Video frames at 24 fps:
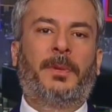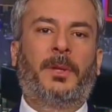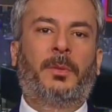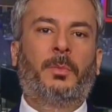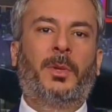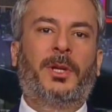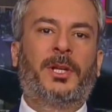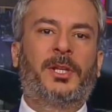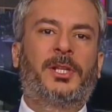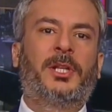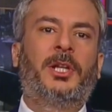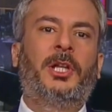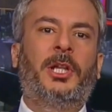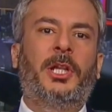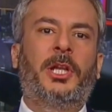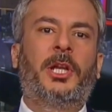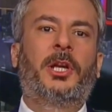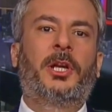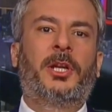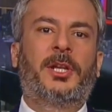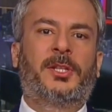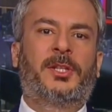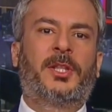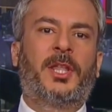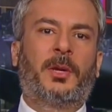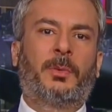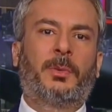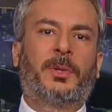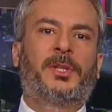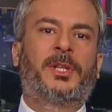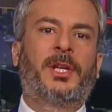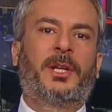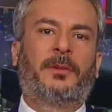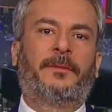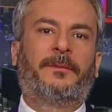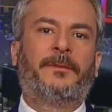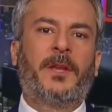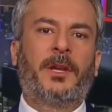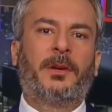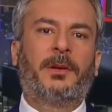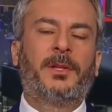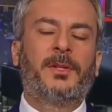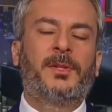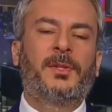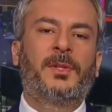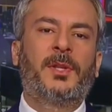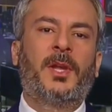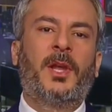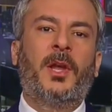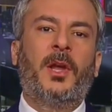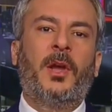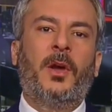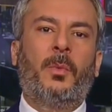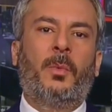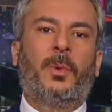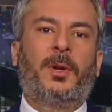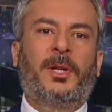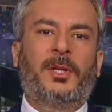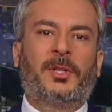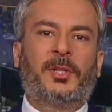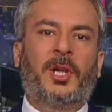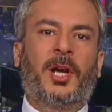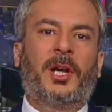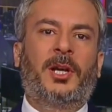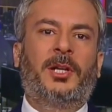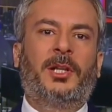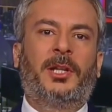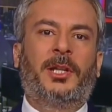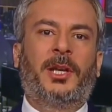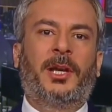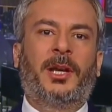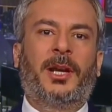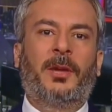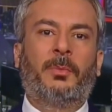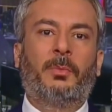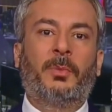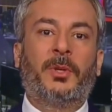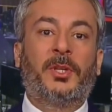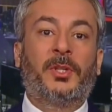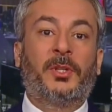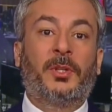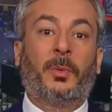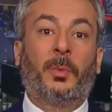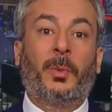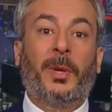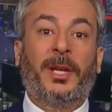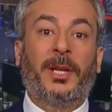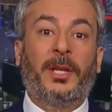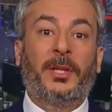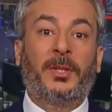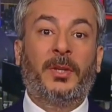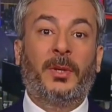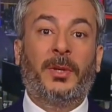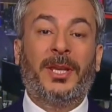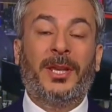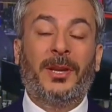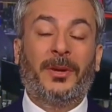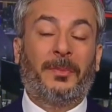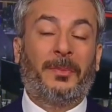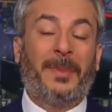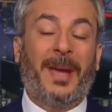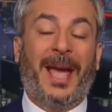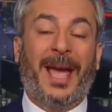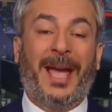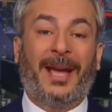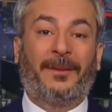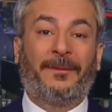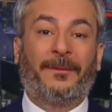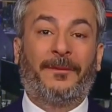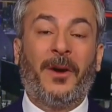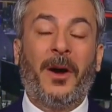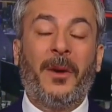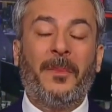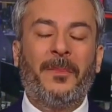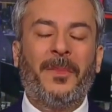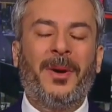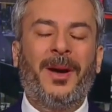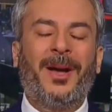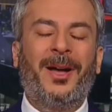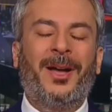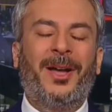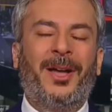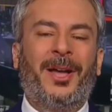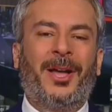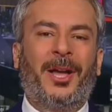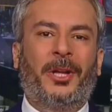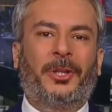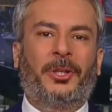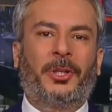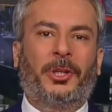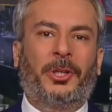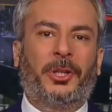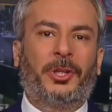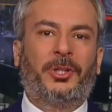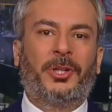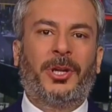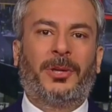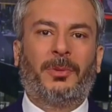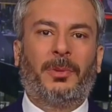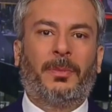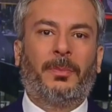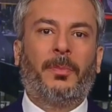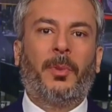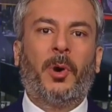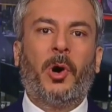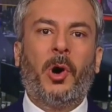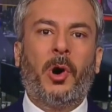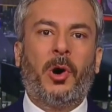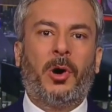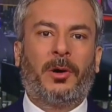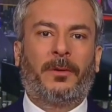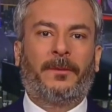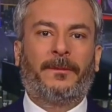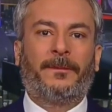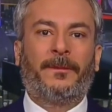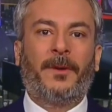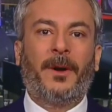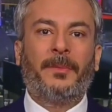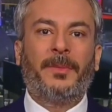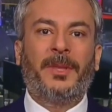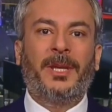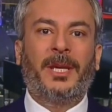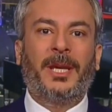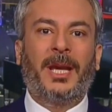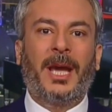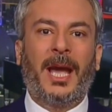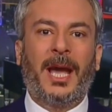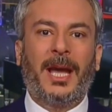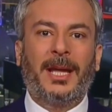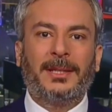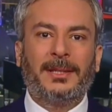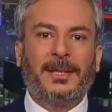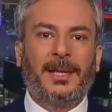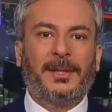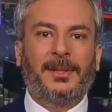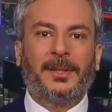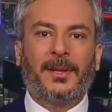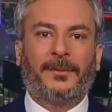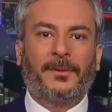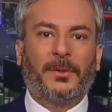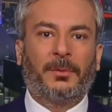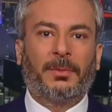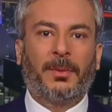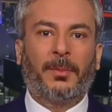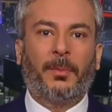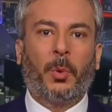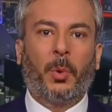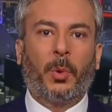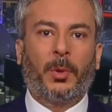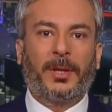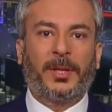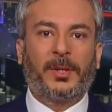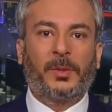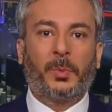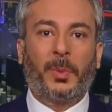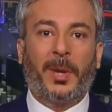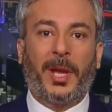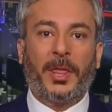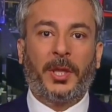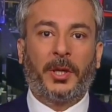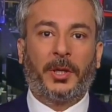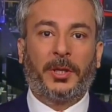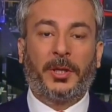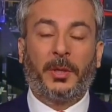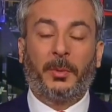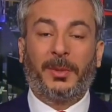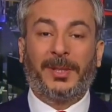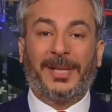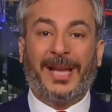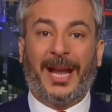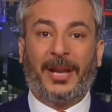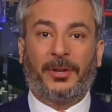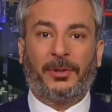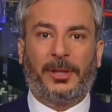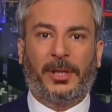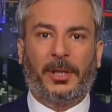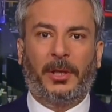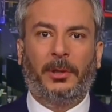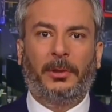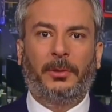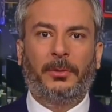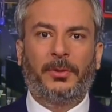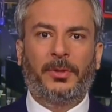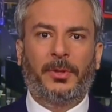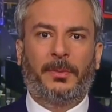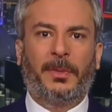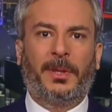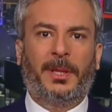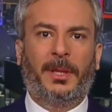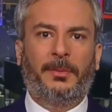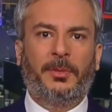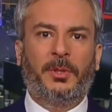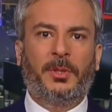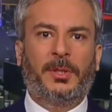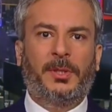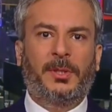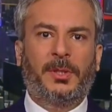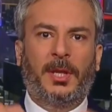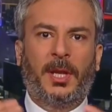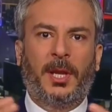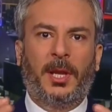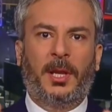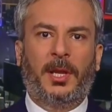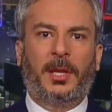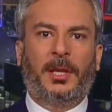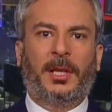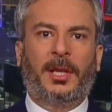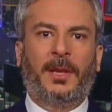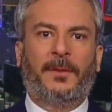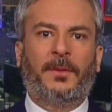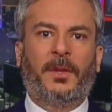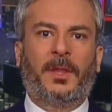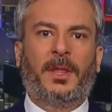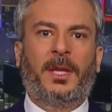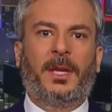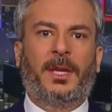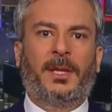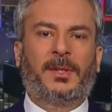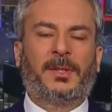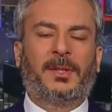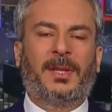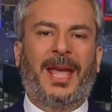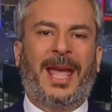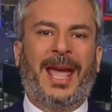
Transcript: But what is clear is there was interference. What is not clear, and we're still waiting to hear back from Attorney General Barr from the contents of the report, is whether there was actually collusion. But let me just give you this.